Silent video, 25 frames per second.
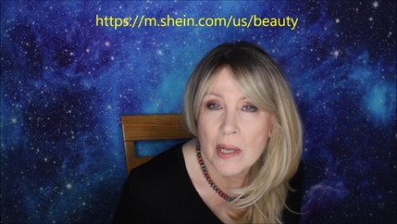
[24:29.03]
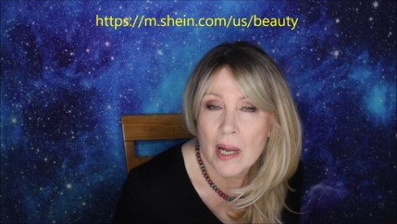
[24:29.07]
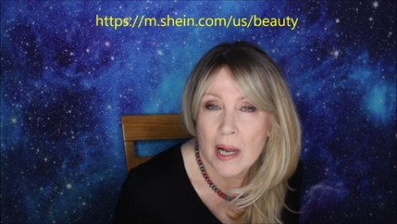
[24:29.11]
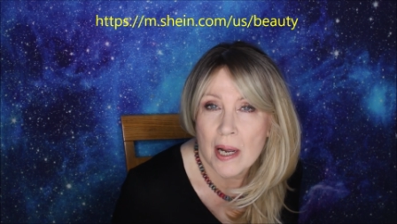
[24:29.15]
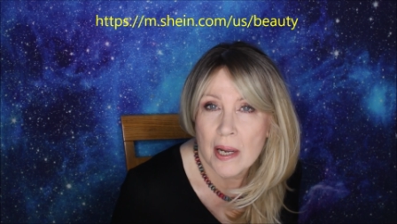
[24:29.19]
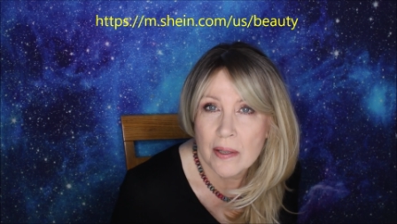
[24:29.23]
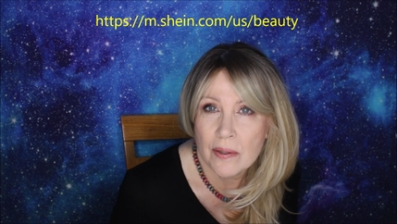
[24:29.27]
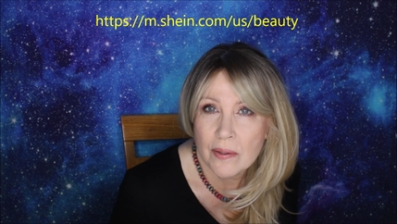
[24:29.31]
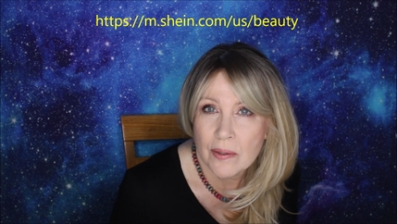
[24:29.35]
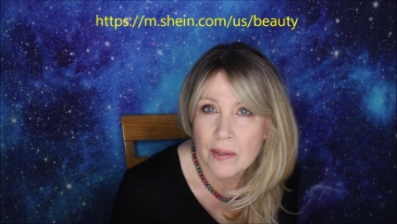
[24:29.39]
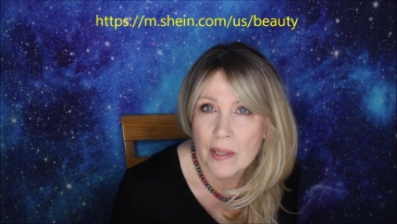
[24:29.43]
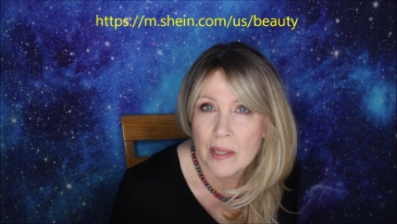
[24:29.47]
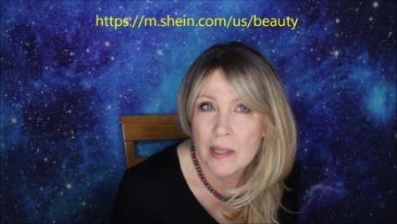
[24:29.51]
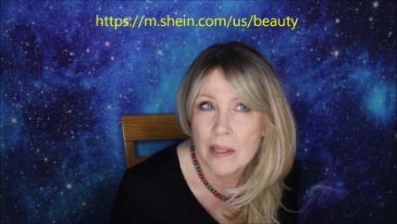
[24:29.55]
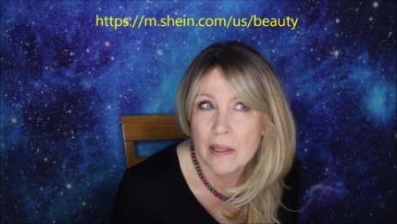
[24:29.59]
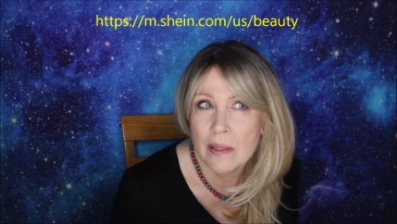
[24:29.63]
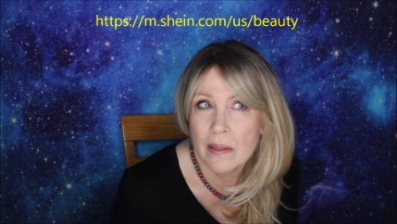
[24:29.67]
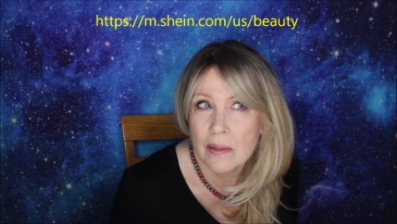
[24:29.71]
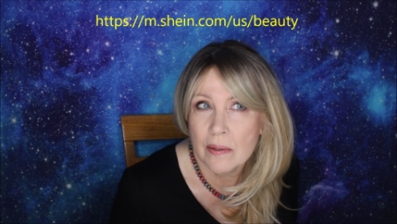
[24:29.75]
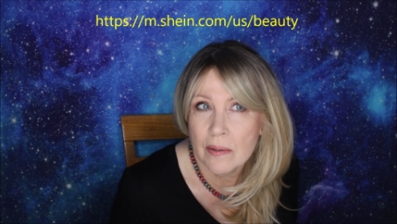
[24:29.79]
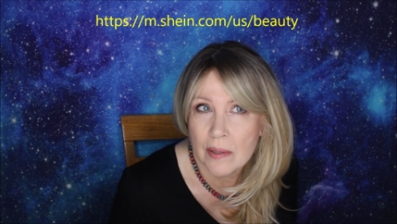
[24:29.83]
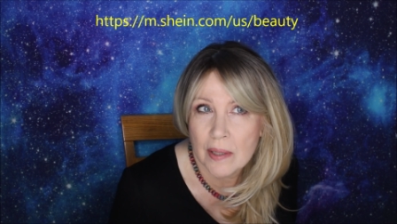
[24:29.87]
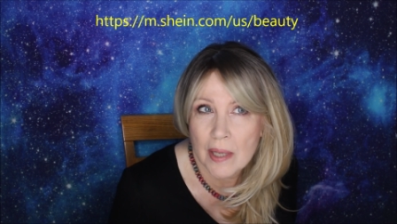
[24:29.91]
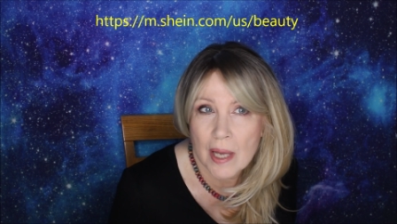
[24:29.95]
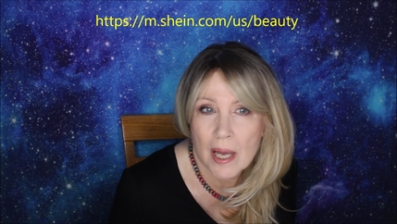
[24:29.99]
I think
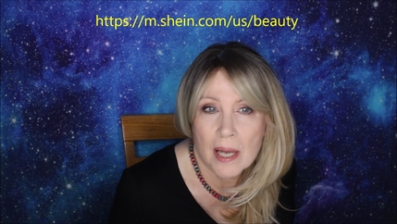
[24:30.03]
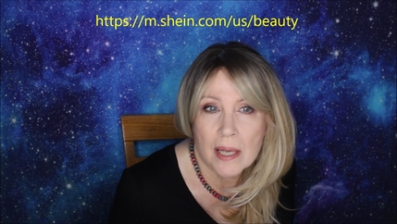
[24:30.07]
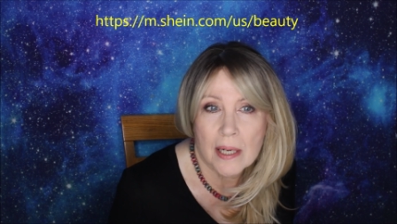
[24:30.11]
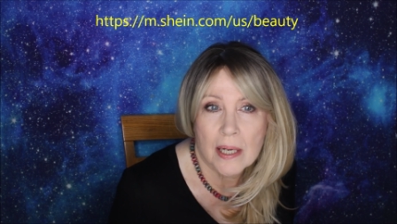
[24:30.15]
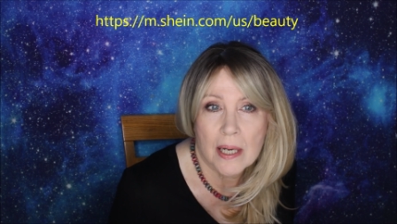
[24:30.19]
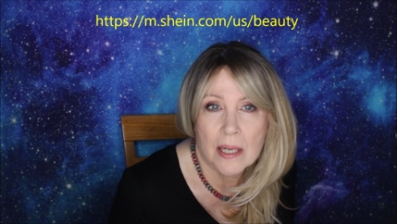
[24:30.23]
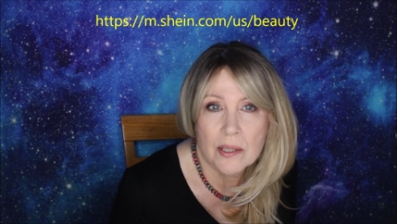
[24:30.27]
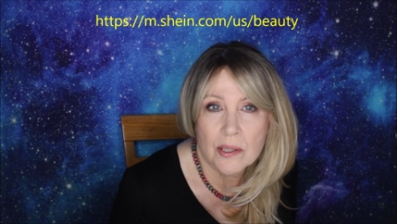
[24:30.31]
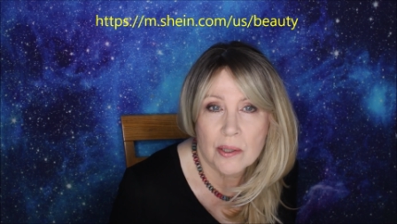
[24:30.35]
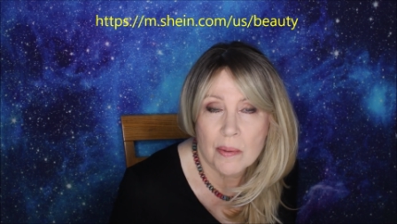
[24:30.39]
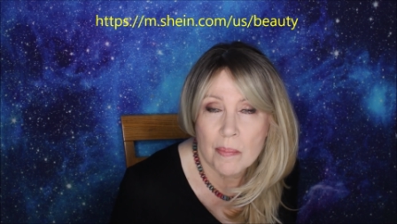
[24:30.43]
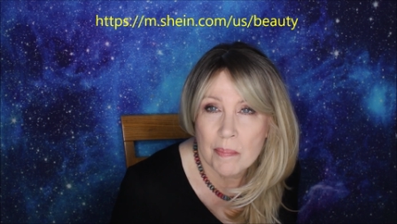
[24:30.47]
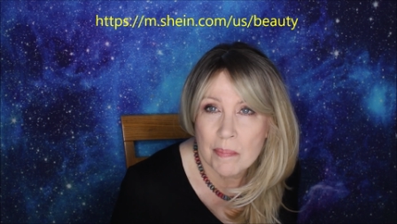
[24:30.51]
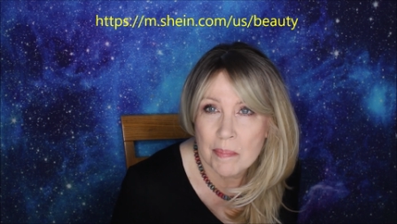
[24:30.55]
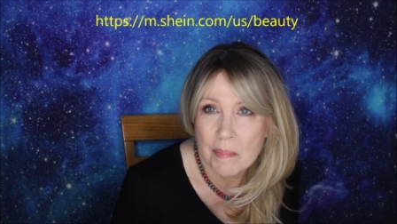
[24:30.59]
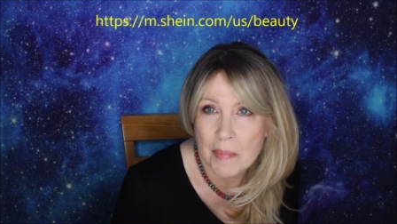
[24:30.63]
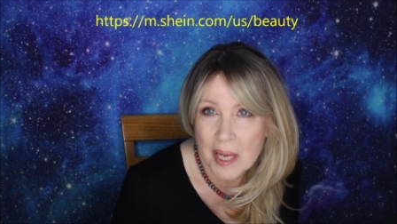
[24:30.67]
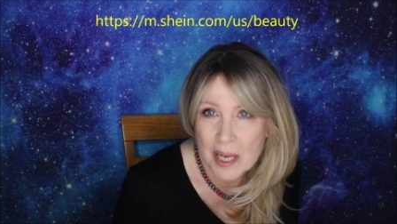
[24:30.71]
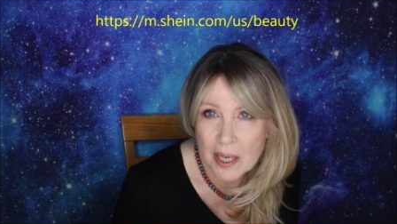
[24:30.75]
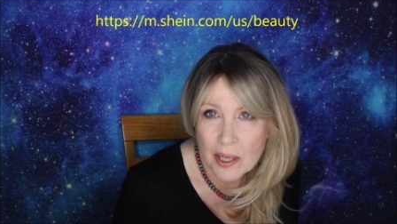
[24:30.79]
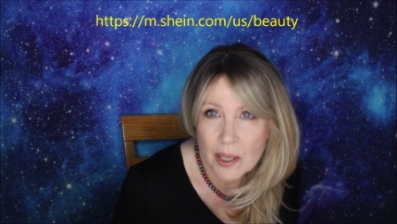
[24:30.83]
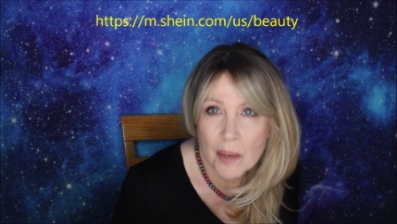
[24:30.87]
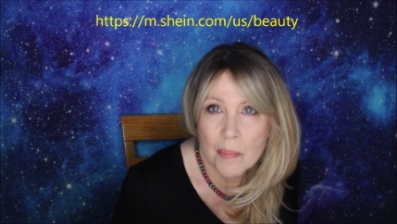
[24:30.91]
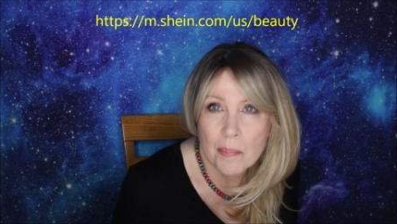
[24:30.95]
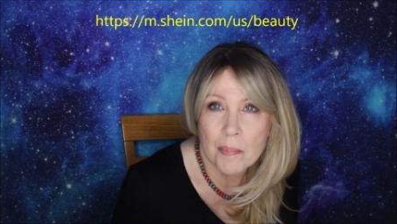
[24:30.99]
that as a
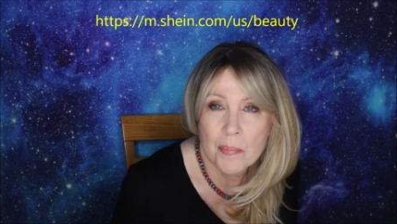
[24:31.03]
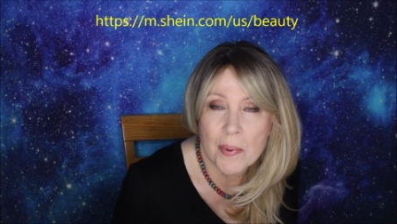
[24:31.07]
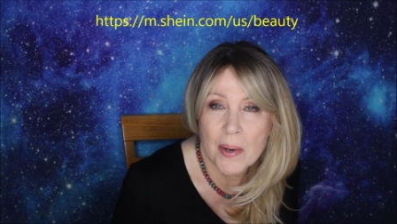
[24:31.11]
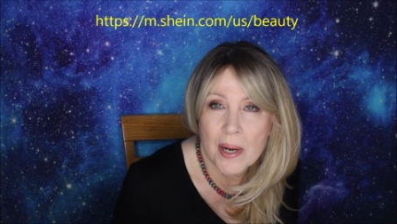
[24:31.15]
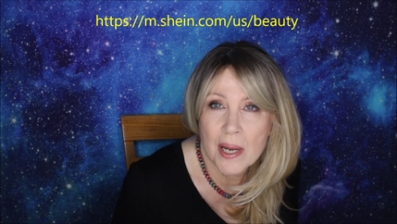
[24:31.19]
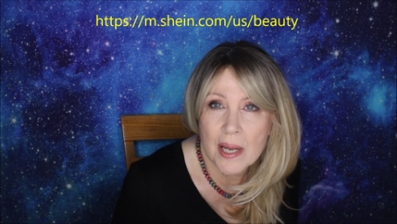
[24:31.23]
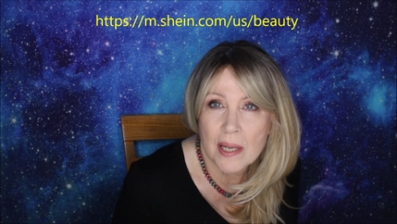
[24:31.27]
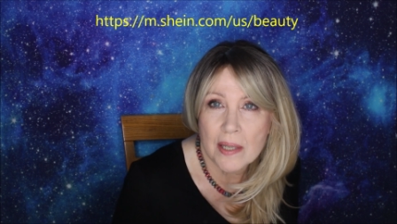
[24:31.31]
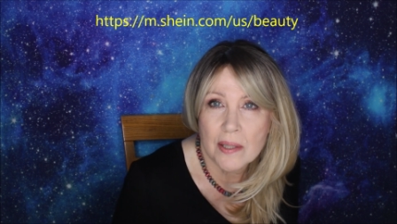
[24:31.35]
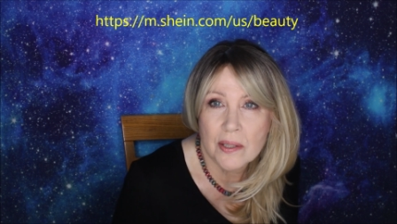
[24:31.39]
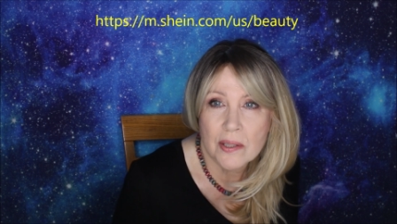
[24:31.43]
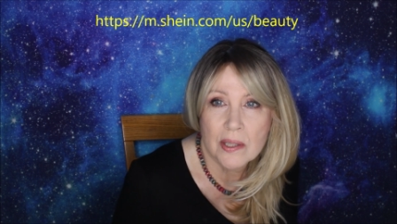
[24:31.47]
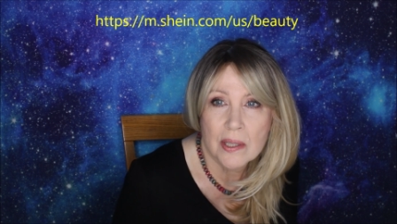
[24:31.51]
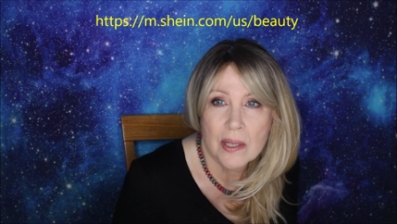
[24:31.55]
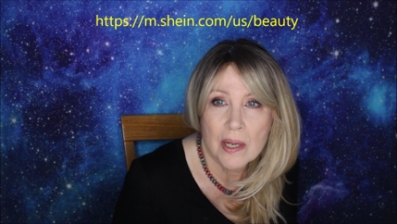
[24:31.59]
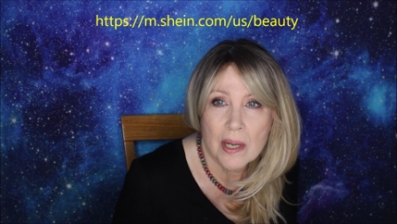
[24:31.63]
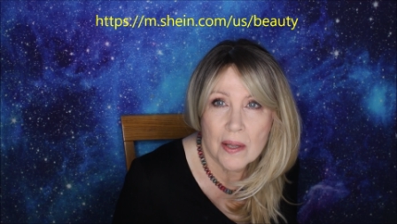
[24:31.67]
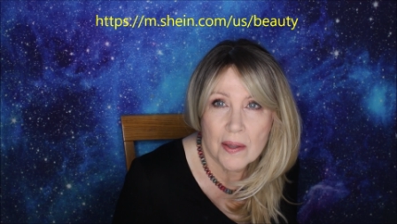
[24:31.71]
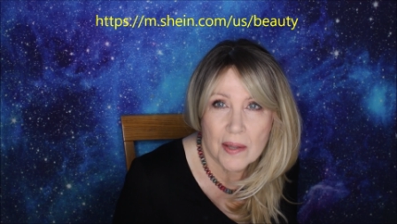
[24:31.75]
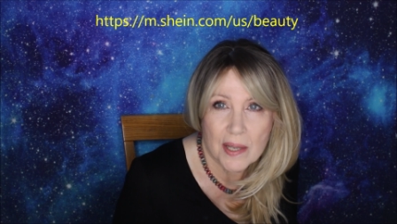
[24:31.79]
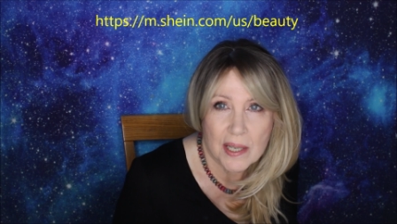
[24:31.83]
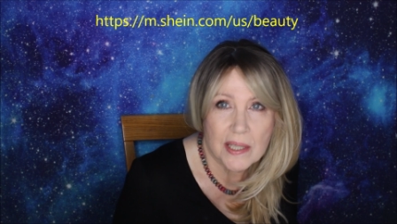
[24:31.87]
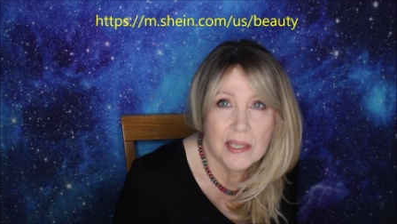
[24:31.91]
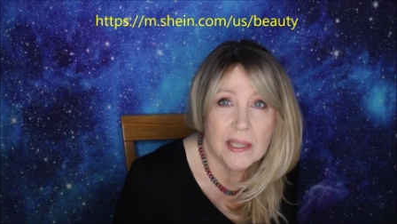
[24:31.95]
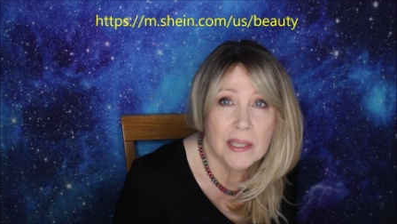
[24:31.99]
makeup brand,
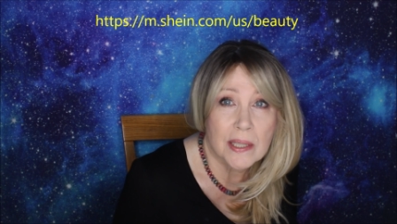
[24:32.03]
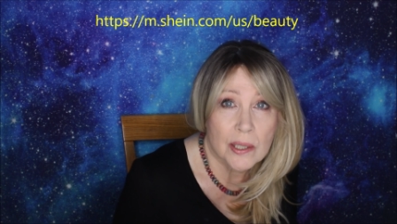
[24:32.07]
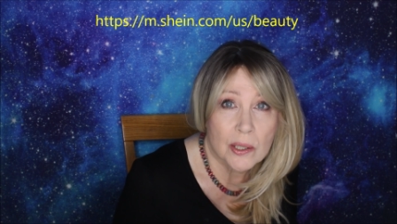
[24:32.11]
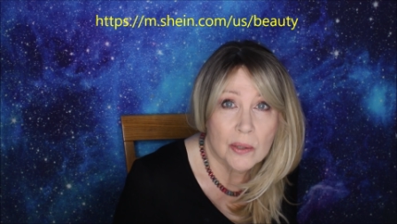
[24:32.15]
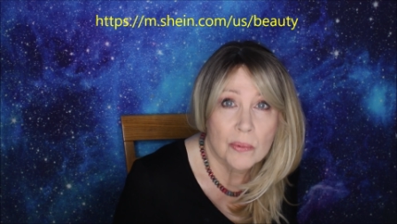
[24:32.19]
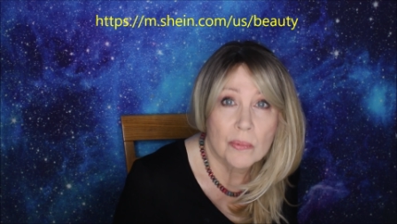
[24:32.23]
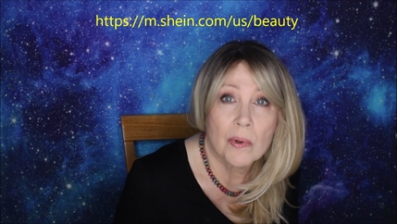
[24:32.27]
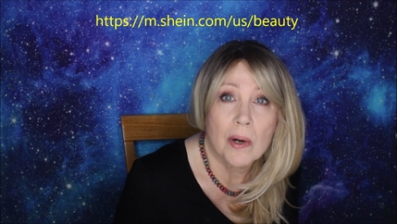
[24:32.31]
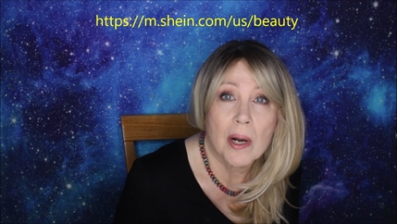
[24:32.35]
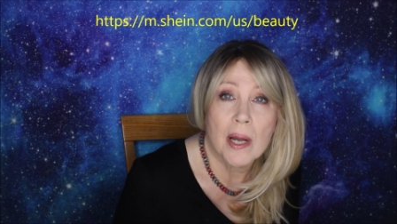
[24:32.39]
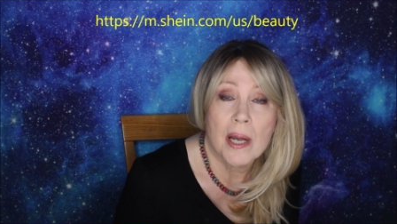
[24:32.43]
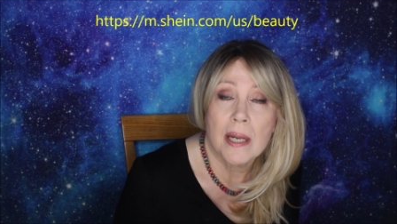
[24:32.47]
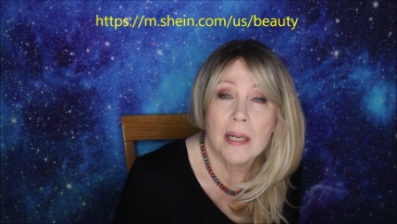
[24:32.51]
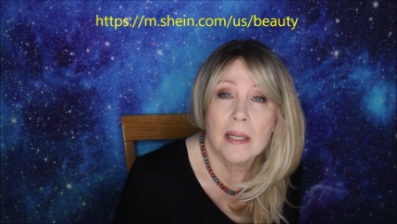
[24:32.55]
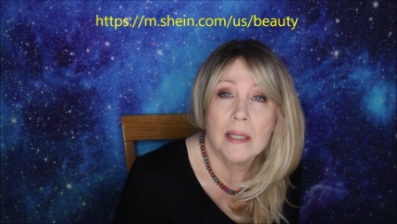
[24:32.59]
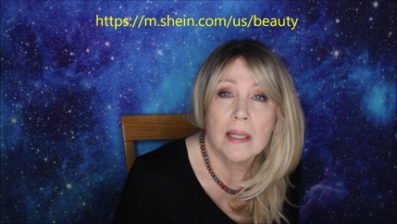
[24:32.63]
they did it right.